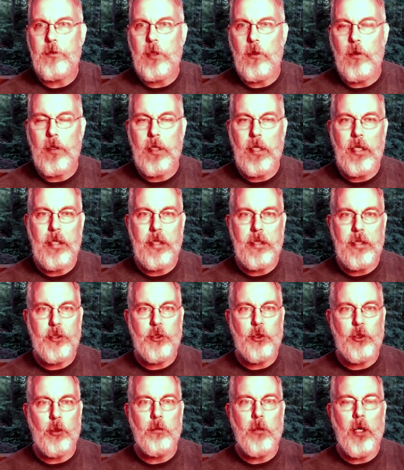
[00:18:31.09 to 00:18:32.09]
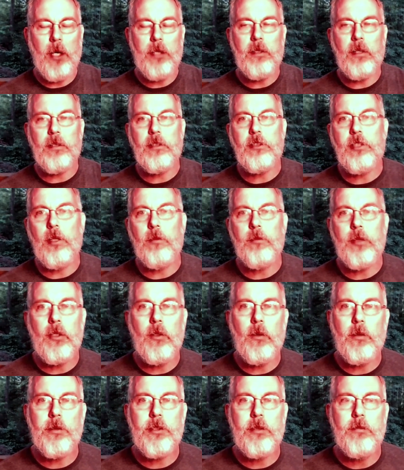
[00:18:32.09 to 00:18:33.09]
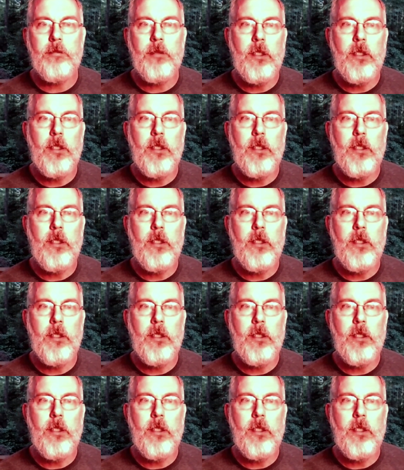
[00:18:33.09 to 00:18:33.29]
You know, it gets your mind onto something wholesome.